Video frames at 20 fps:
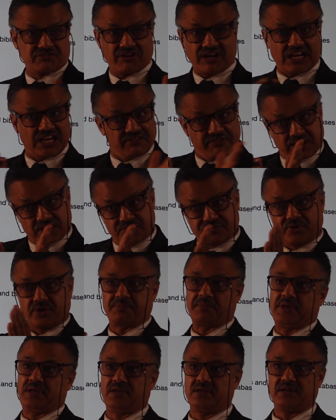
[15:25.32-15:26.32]
relevant for
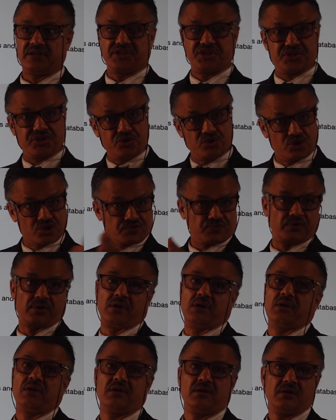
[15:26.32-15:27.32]
me? Is it useful?
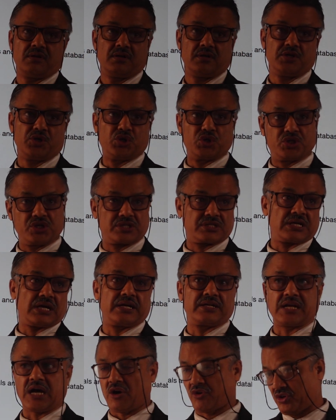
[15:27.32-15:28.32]
You
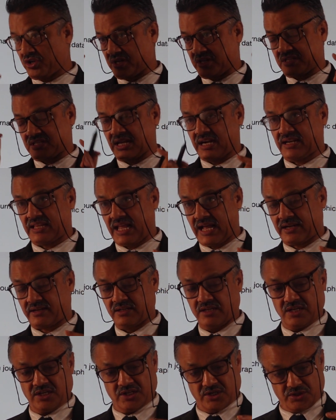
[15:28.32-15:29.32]
decide. How do you decide that?
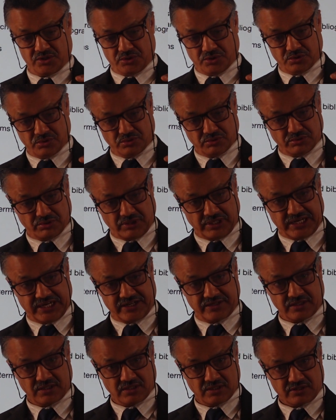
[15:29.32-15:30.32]
You
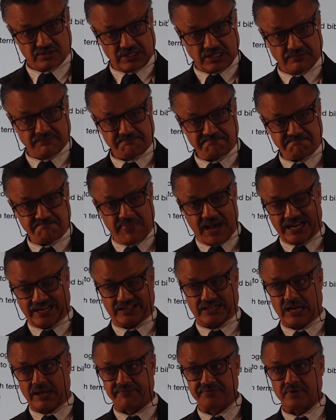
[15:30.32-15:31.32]
read some
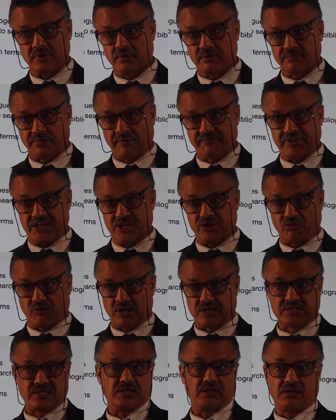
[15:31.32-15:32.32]
paragraphs from the
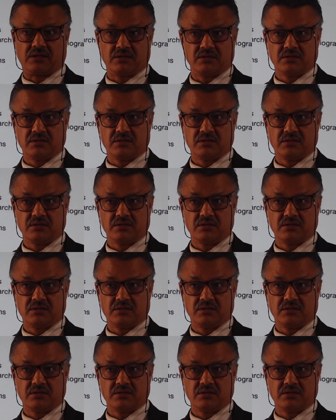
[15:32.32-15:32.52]
introduction.